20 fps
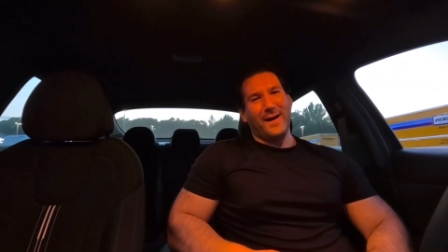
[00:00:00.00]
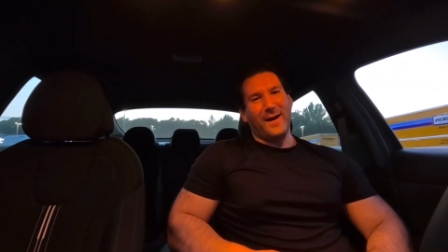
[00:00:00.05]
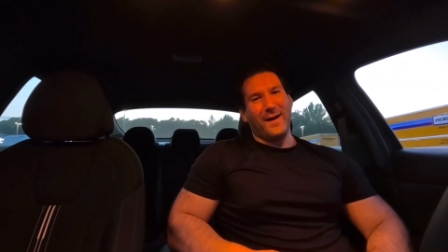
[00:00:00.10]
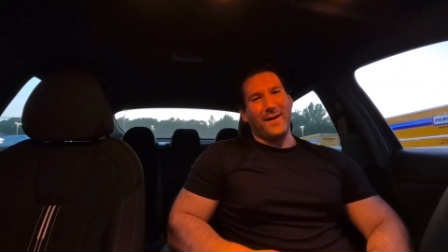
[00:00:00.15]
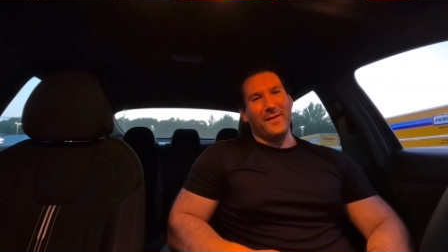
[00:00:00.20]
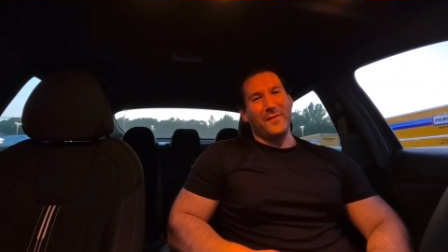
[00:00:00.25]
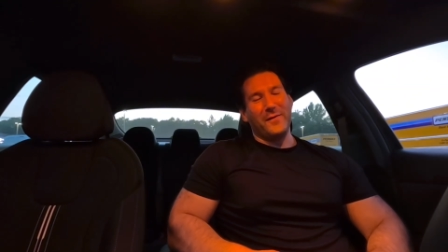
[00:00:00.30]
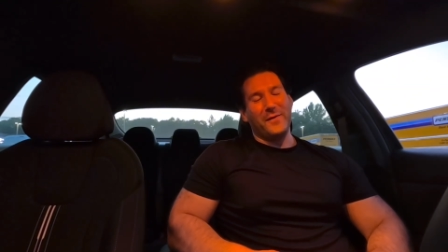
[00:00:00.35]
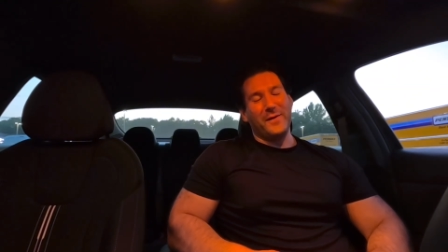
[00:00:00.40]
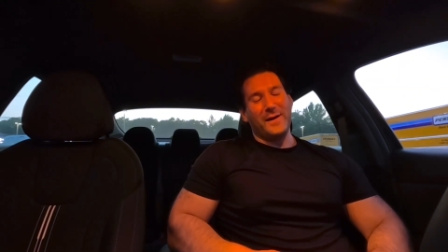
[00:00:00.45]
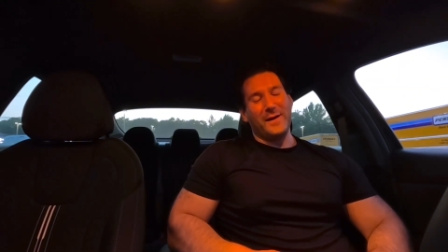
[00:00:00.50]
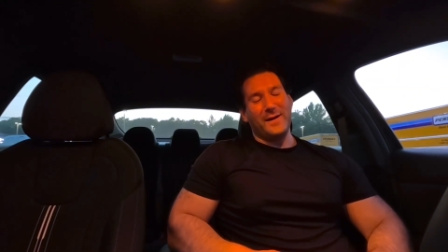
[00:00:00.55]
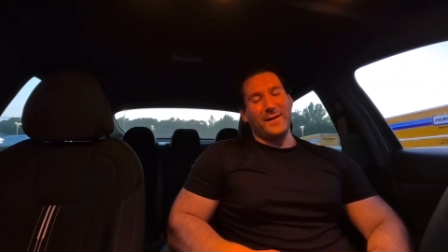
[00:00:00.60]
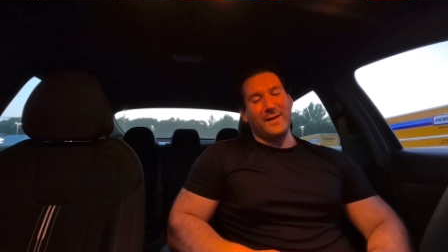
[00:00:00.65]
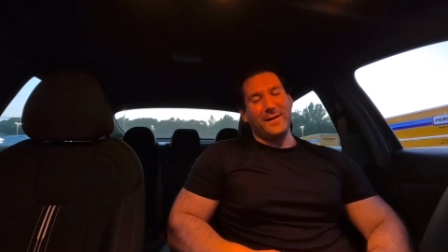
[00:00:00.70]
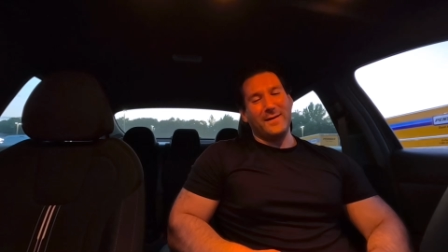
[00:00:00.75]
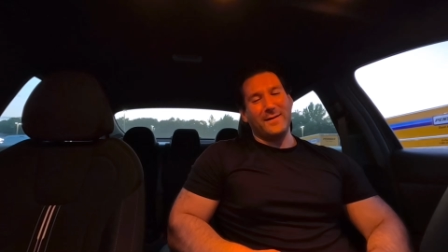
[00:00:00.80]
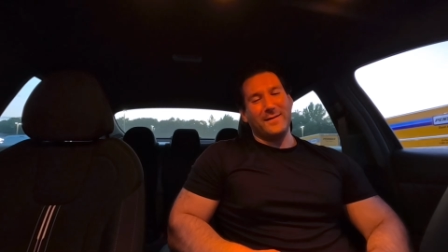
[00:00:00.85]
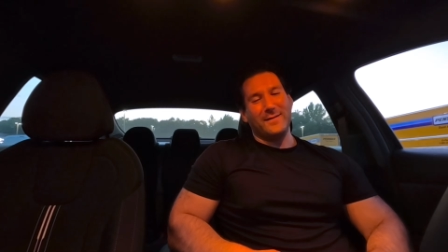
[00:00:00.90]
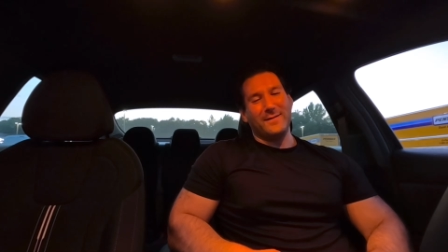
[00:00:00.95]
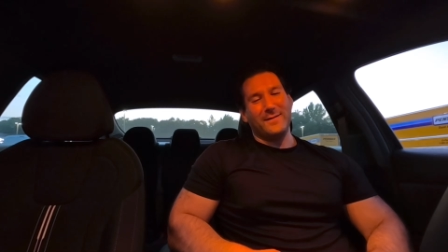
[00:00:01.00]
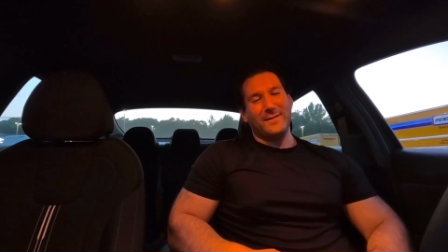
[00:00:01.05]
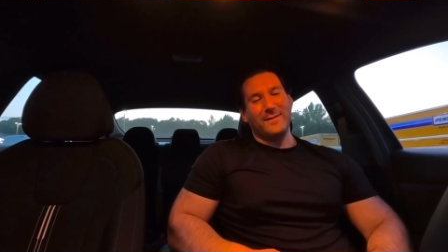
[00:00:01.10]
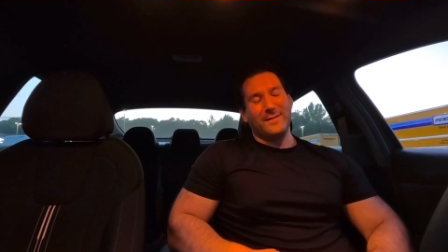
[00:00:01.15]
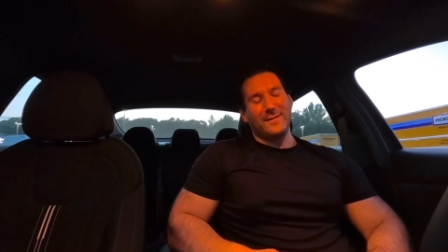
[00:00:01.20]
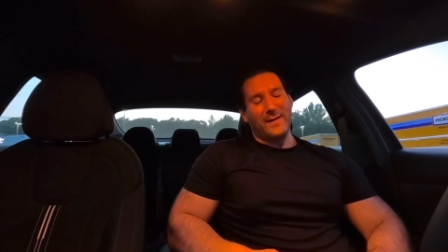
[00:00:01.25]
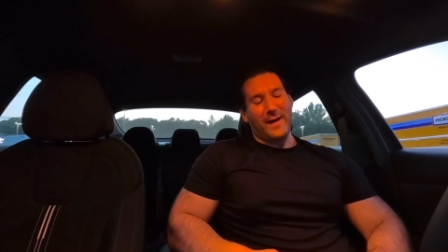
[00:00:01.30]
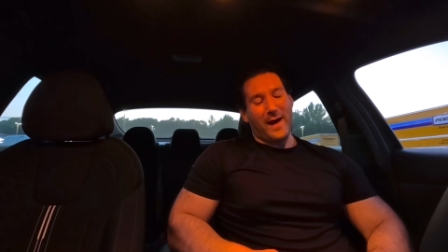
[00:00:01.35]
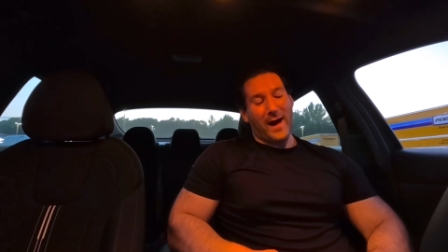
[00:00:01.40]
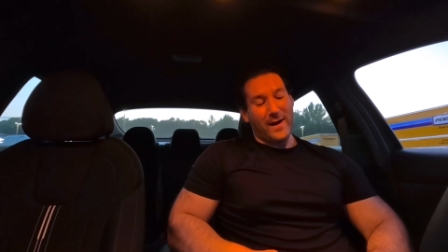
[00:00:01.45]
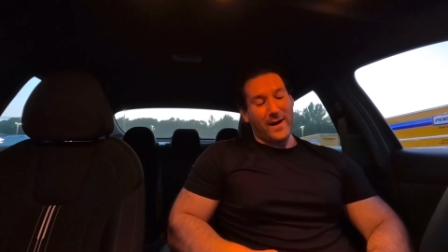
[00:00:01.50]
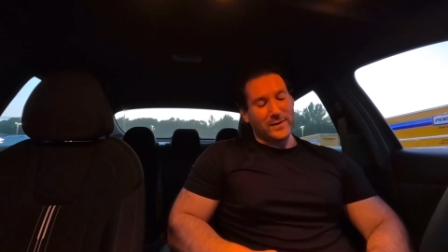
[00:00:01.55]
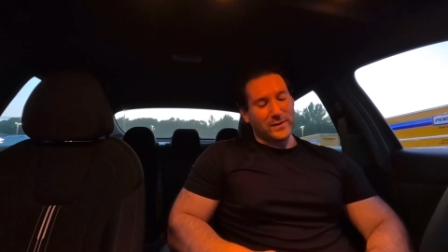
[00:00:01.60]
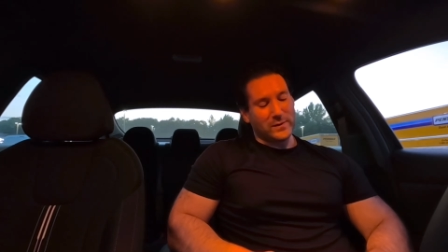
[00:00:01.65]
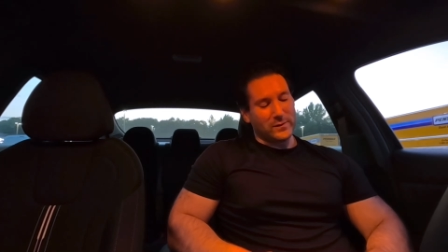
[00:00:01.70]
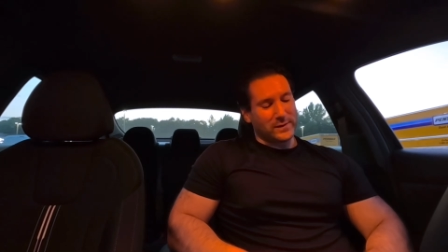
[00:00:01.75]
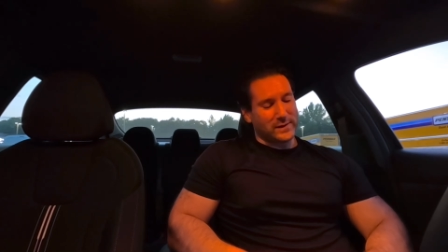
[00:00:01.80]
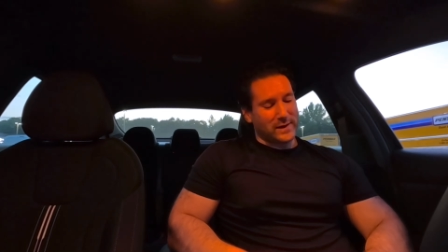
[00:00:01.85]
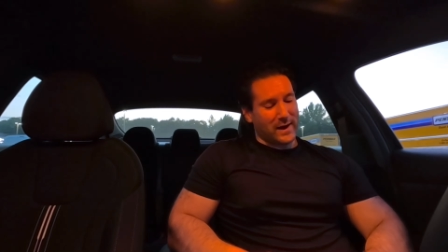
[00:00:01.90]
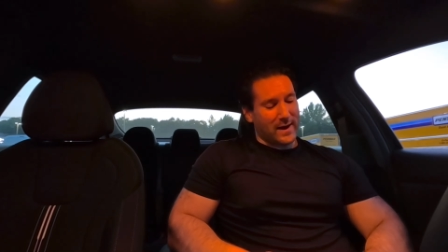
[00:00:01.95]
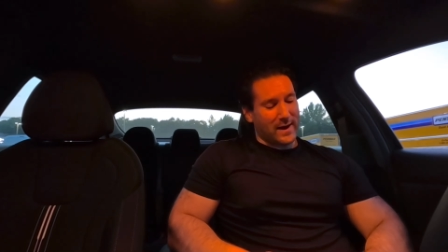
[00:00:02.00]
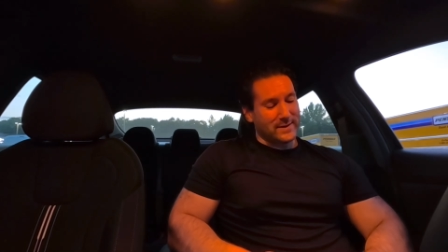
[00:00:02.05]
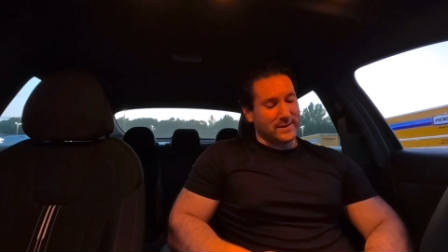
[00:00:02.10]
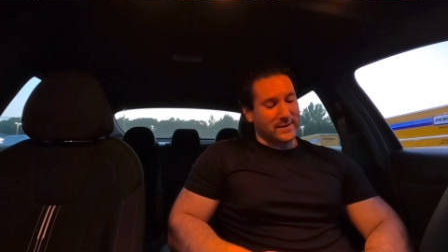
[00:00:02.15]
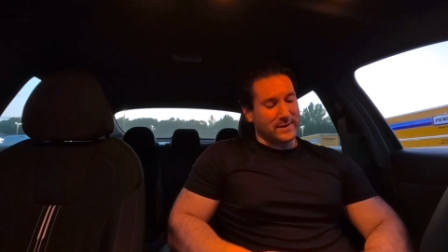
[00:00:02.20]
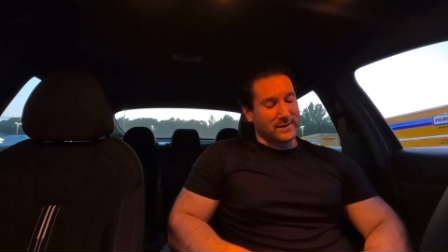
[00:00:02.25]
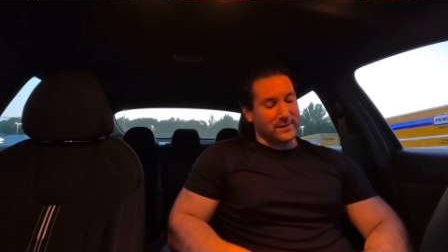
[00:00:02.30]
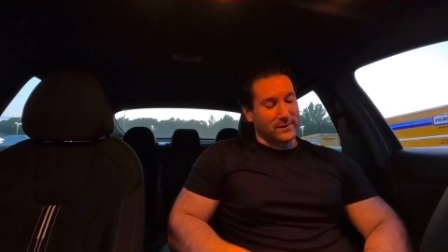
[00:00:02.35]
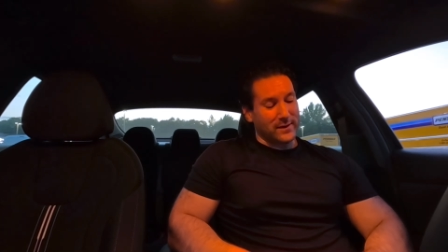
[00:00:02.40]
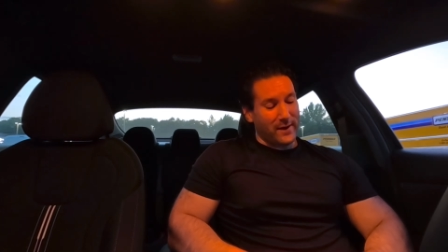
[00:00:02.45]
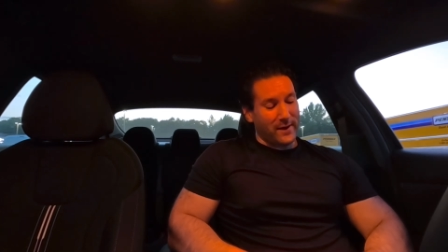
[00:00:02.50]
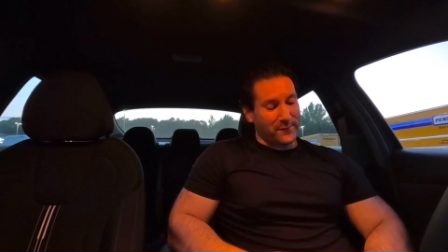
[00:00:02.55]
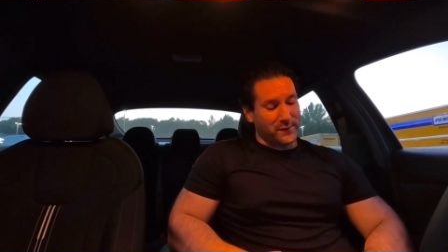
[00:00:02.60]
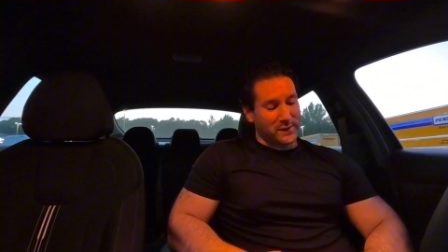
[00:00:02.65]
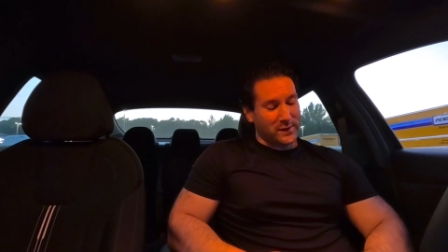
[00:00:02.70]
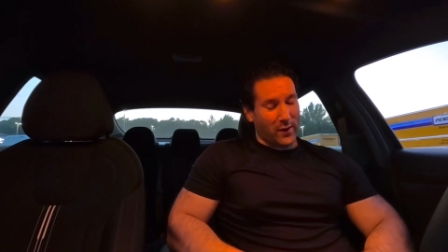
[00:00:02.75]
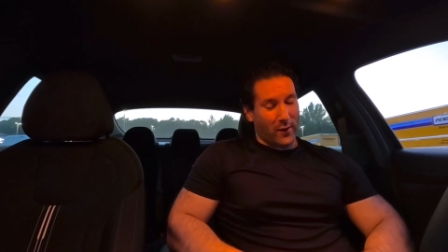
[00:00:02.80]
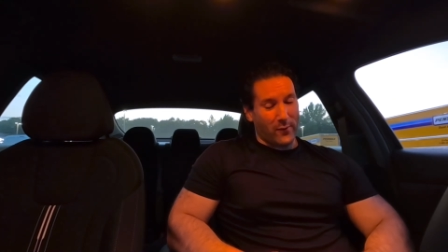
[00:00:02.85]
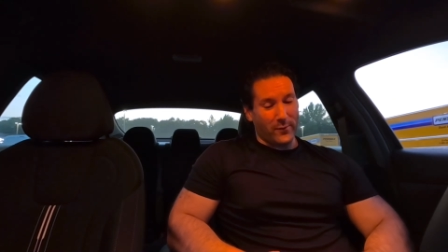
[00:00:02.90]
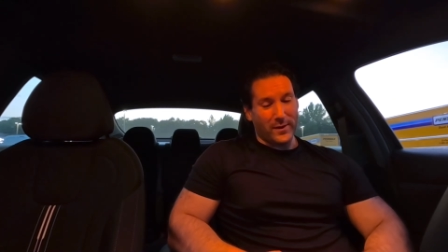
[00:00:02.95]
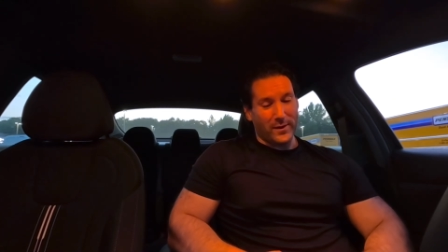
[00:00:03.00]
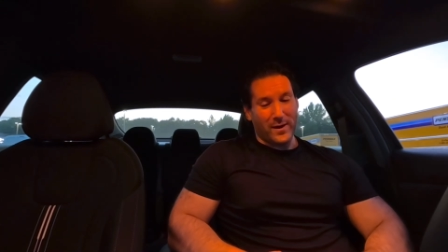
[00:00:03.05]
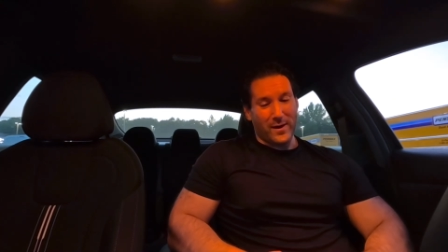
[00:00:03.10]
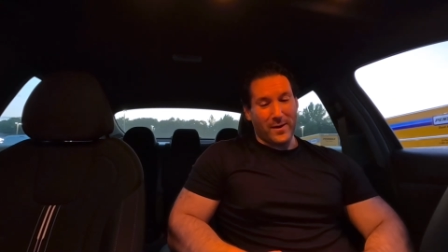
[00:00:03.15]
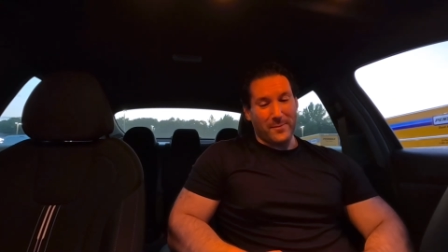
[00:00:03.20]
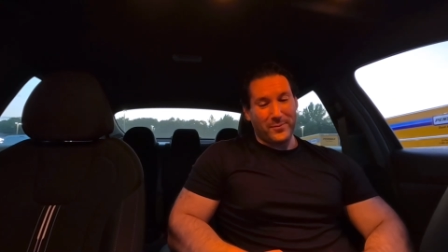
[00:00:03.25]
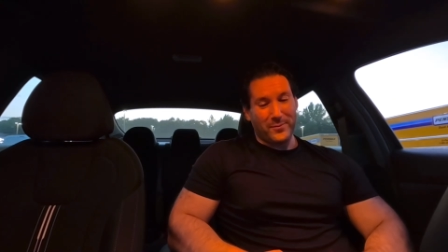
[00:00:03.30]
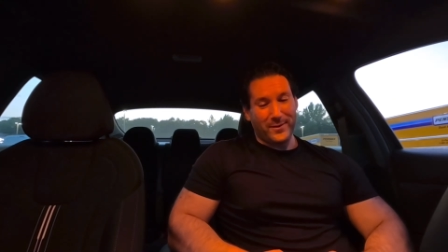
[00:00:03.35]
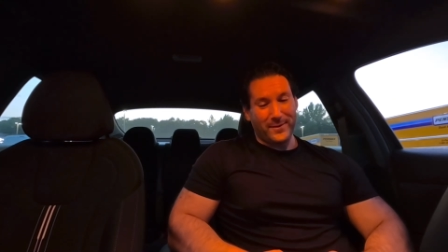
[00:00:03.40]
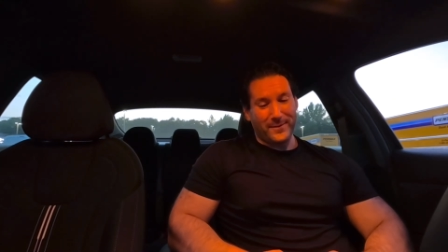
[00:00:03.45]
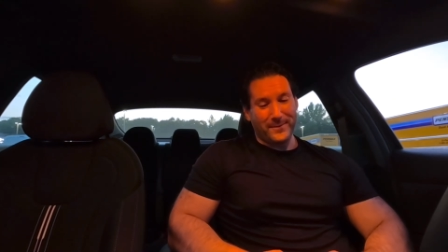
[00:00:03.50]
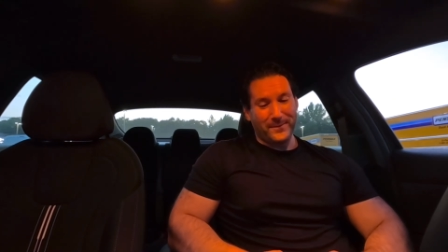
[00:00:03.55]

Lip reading: on the exercises, lifts going up.